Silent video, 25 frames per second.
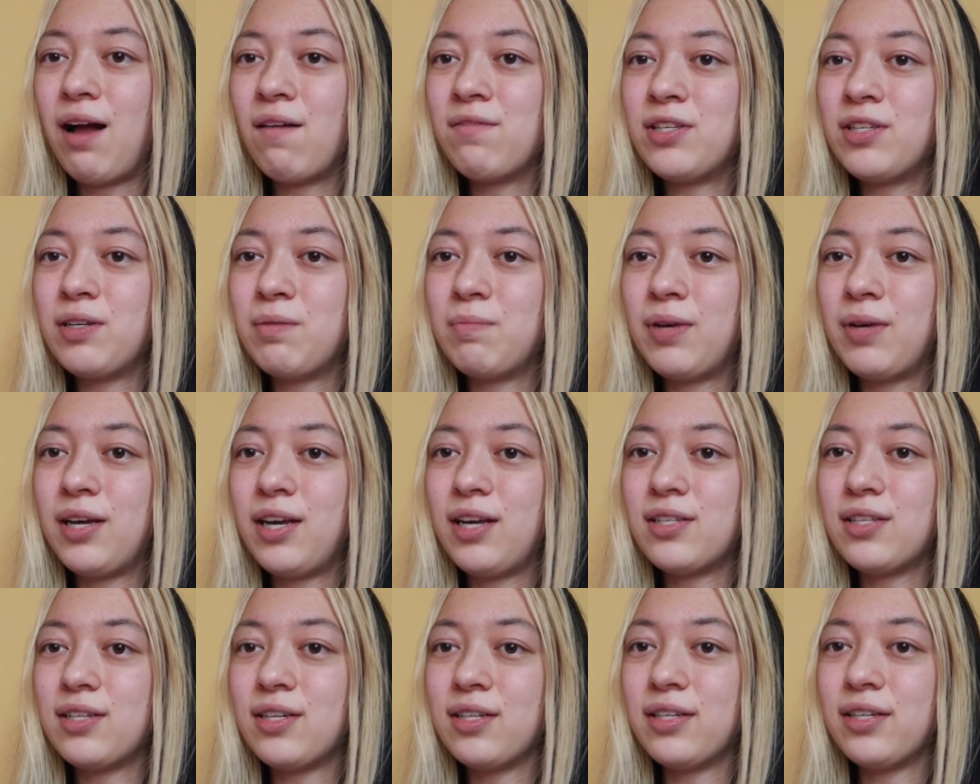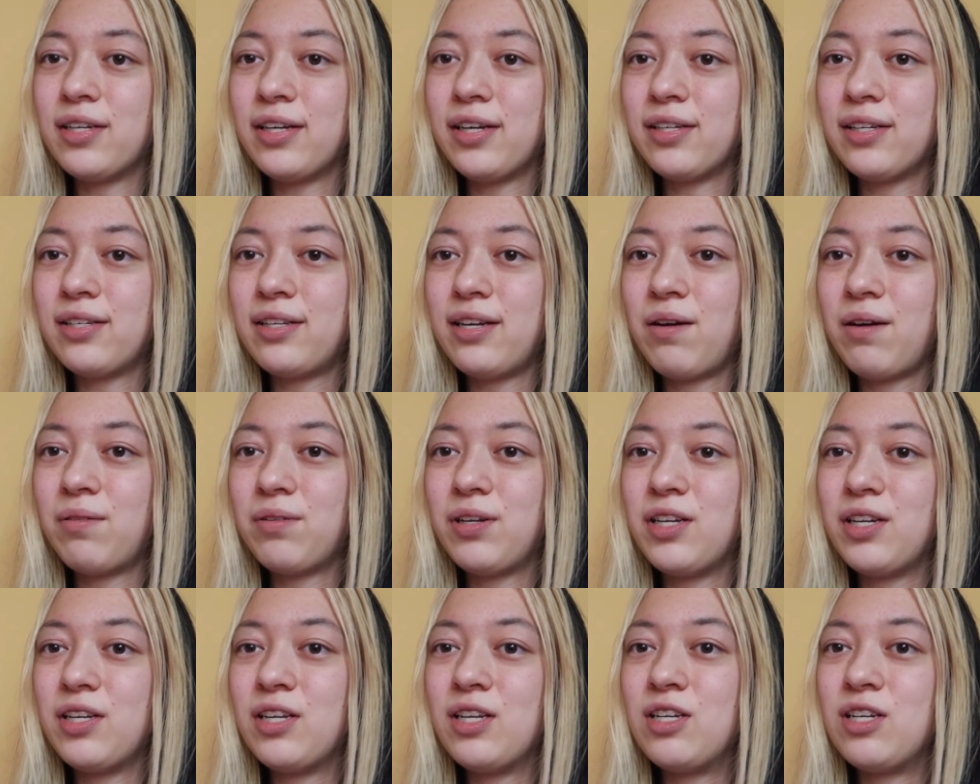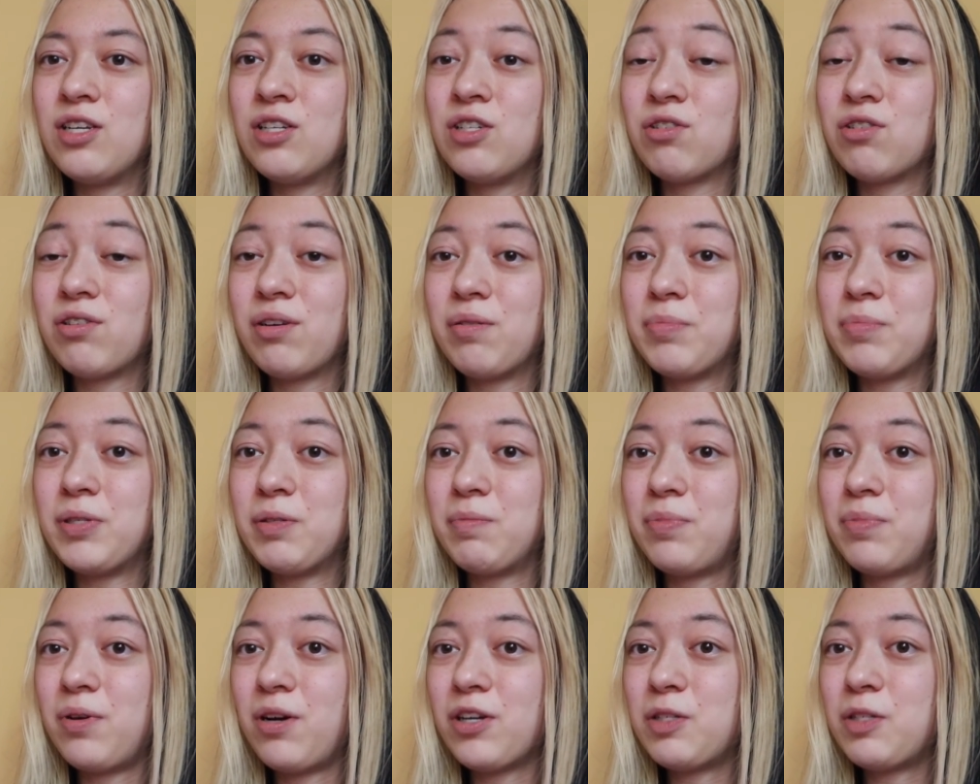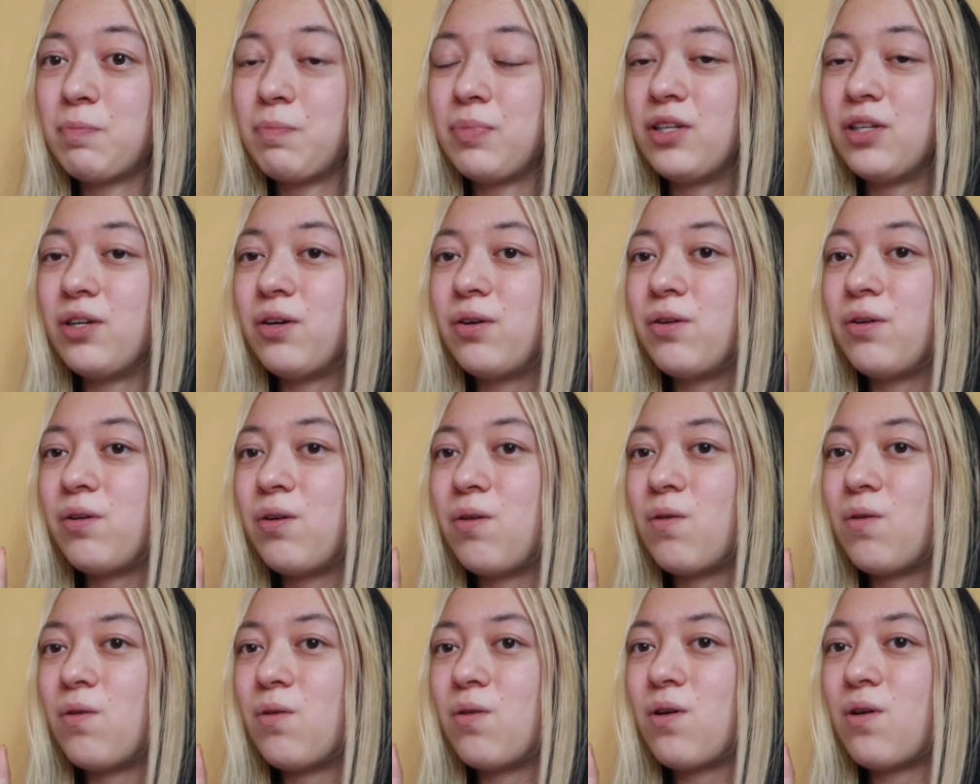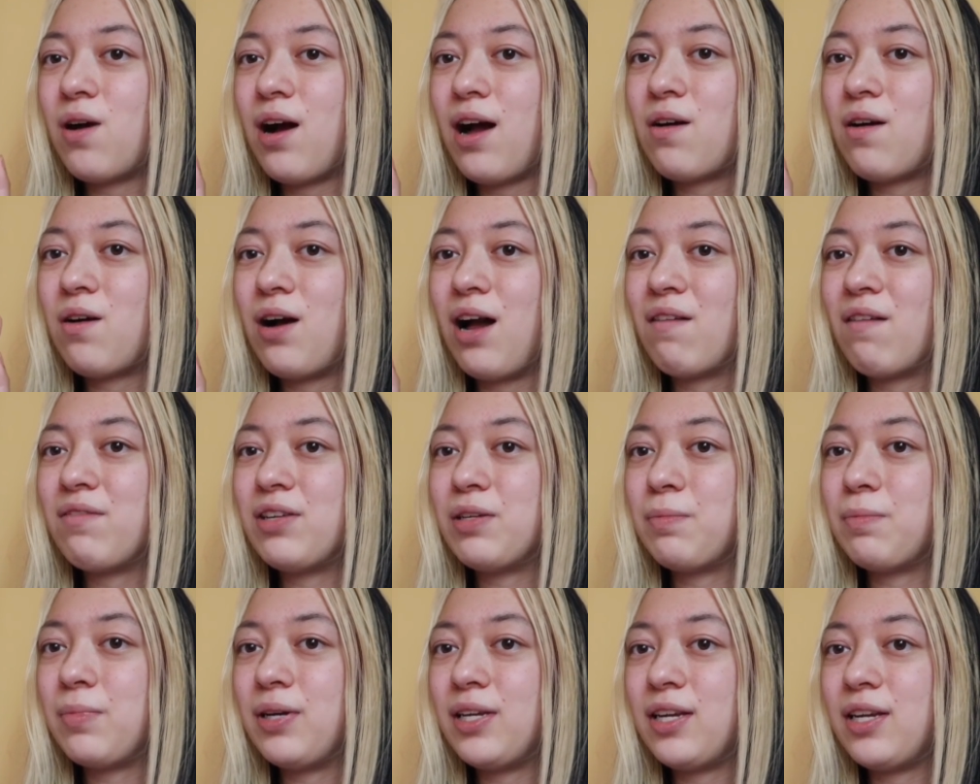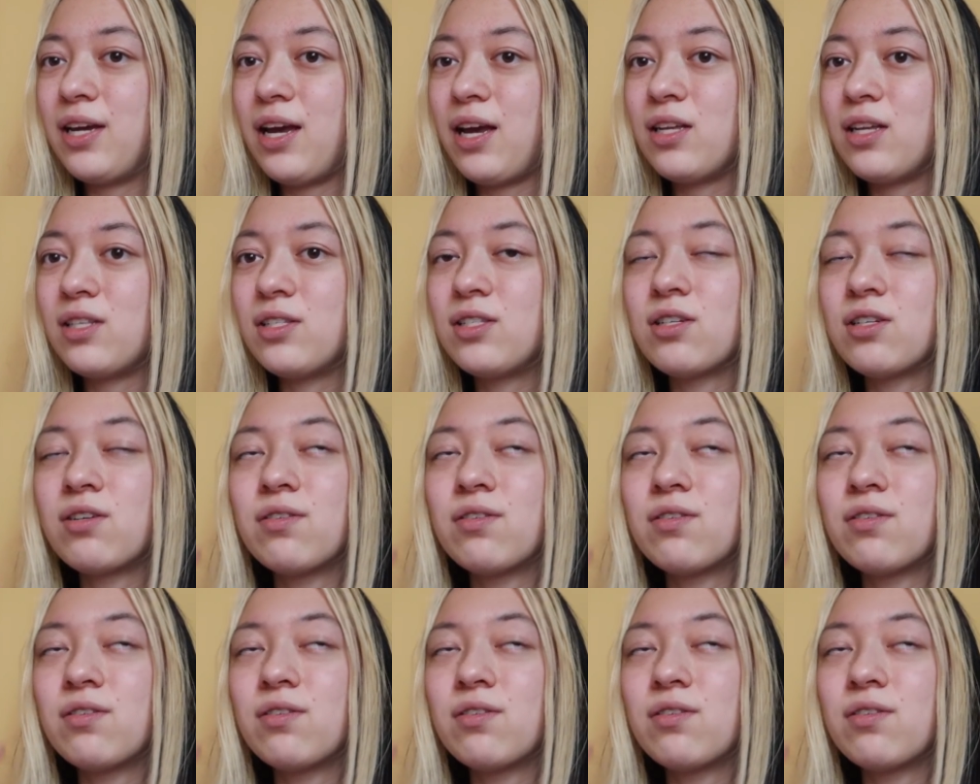have them either linked down in the description box below or I'll have them in the end